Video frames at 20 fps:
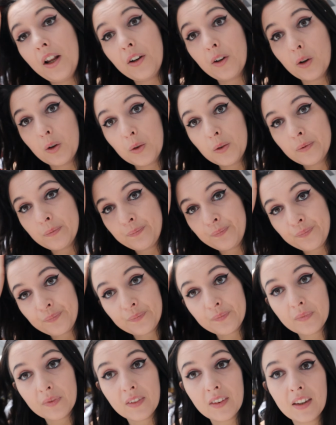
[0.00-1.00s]
in all,
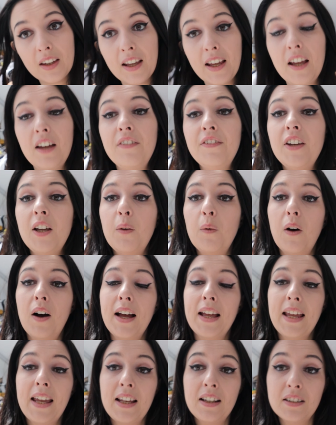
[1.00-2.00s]
if you
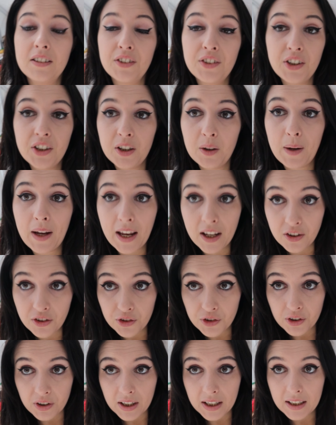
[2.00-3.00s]
are into
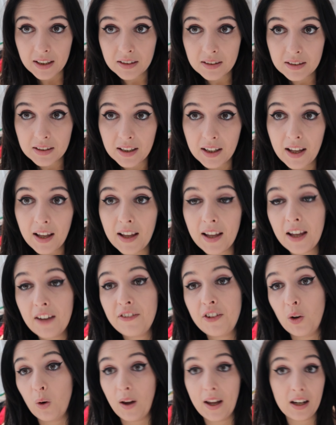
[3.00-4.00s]
history,
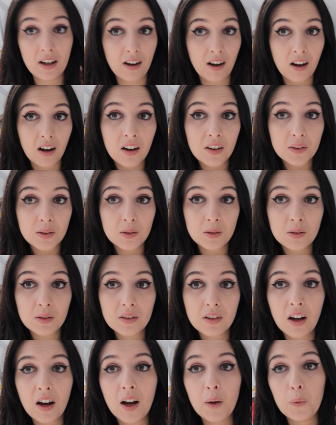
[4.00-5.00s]
if you like
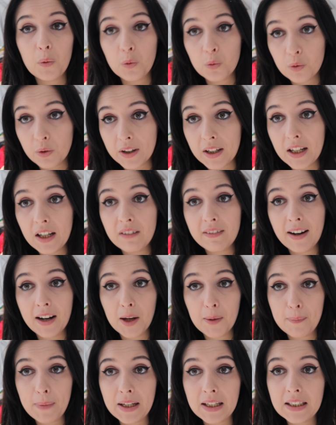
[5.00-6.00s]
castles, I would really
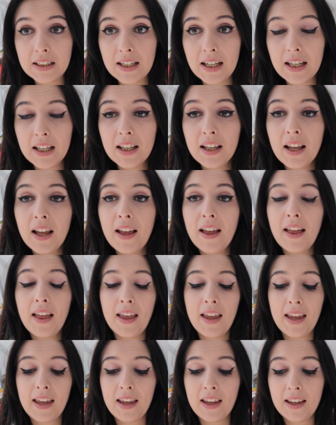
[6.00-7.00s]
recommend it.
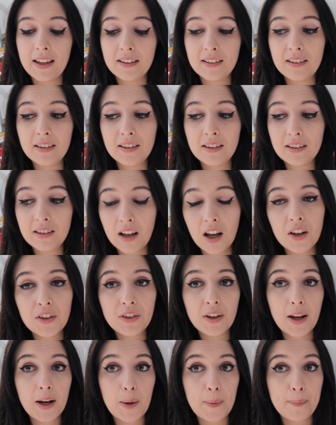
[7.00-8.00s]
It is
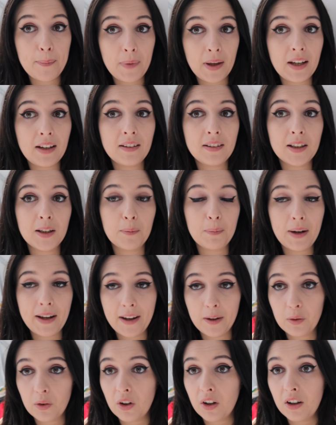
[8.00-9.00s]
such an amazing
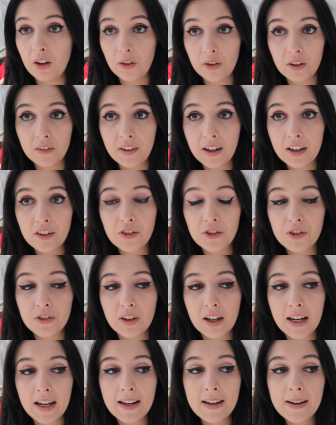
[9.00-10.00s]
place with a lot of
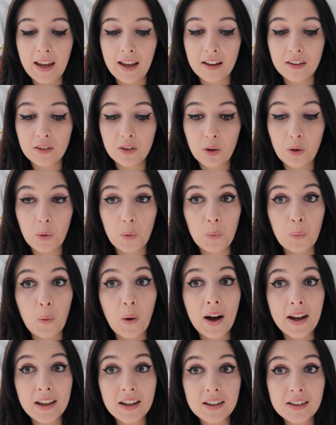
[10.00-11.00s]
history. It's
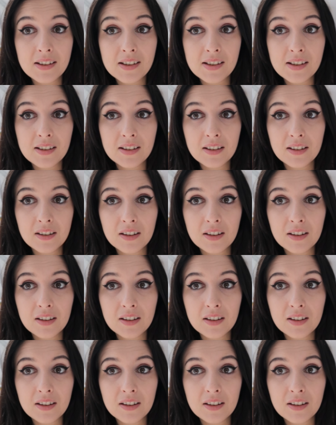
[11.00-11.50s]
quiet.